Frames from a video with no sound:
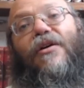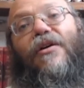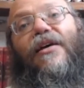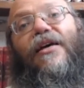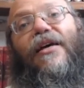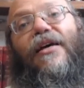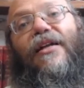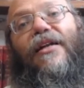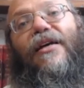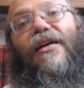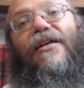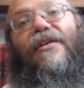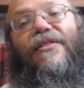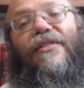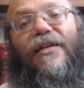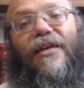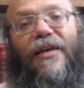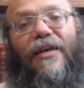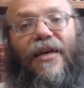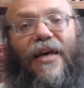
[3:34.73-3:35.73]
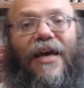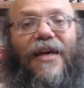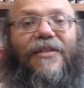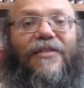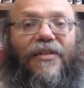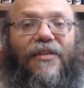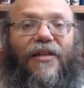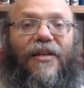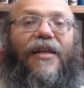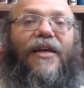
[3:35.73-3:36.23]
it is the
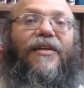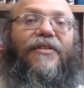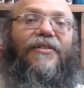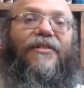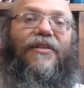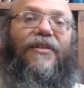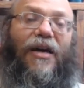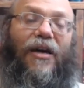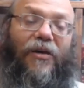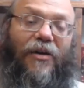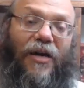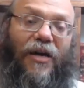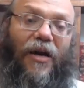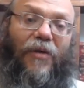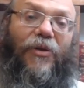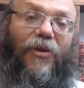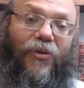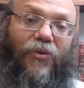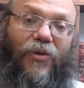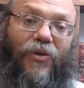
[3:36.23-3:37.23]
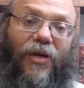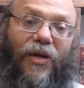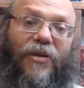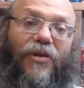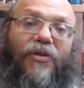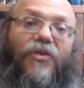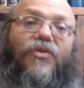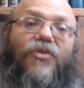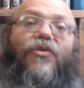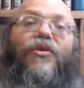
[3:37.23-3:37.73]
hands and legs that are coming
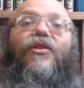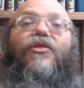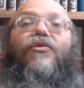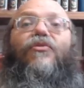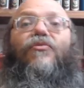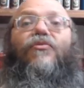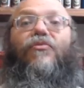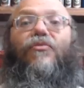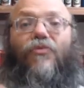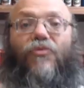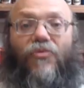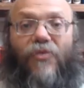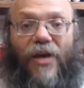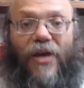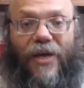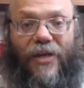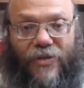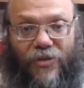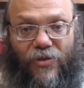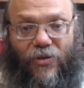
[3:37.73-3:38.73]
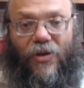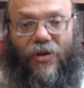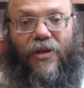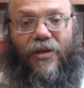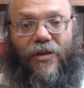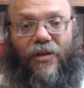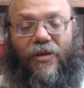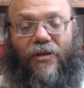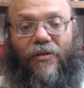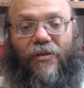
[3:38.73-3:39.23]
together, so it creates
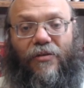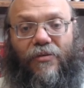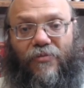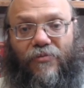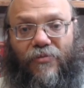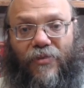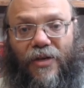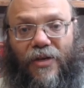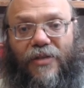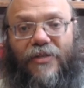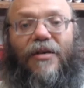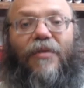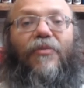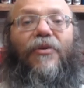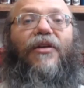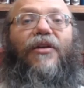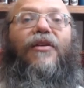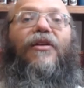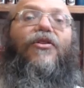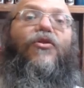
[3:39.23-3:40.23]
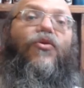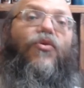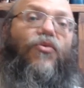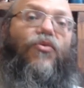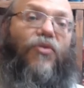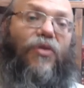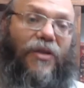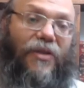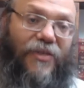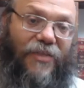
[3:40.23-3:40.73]
unity, right? Something that
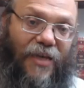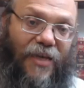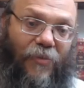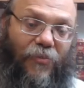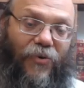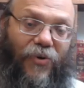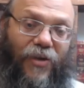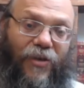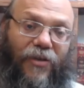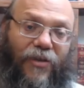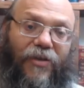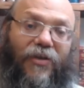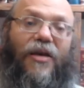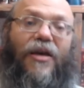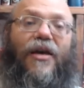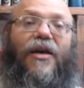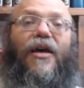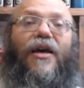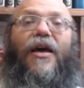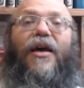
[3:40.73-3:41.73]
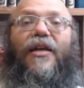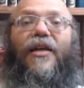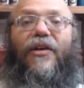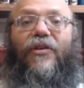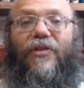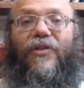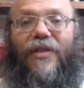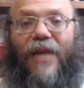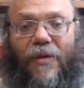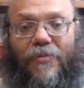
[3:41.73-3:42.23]
usually is separated, and here
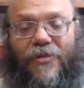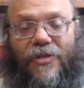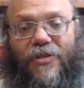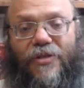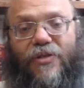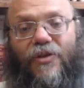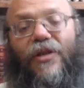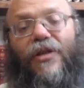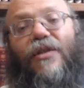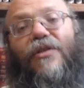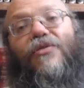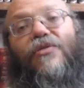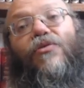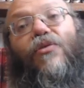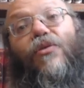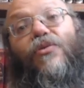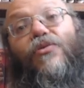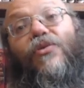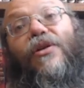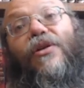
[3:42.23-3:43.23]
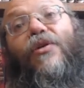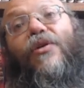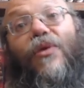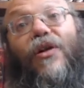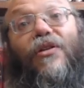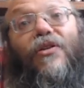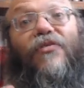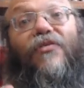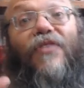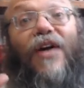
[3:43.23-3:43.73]
it comes as unity. So also in the
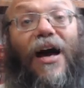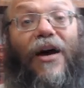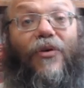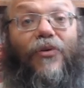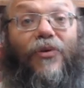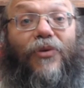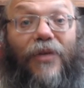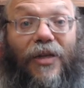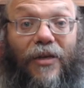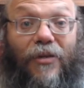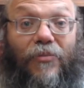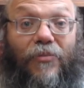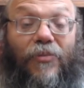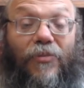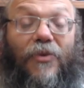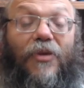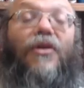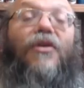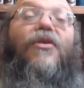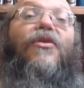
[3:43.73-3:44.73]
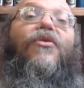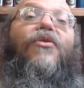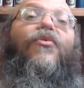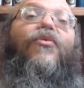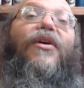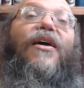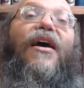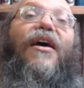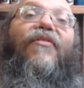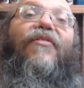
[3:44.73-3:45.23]
world of Akudim,
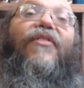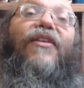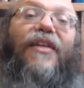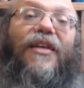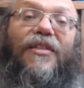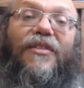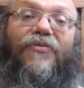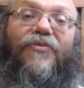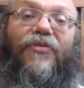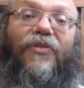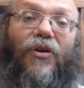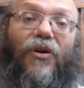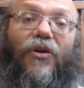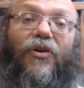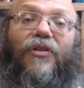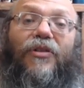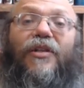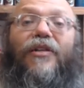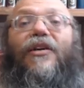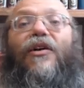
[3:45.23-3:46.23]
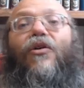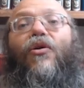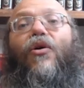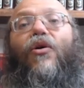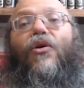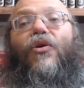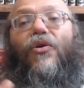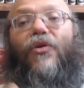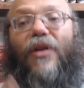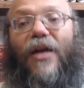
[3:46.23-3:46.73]
we have the 10 sfirot that are
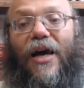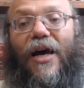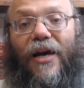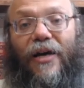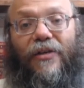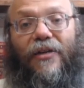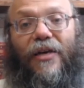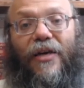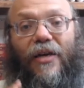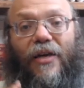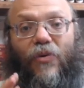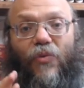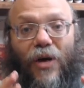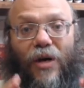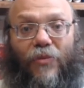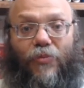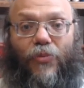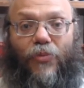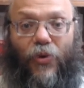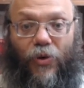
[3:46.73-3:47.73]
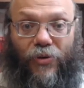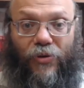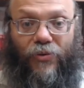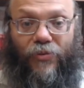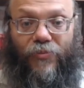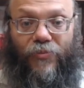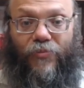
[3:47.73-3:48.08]
all united in one point.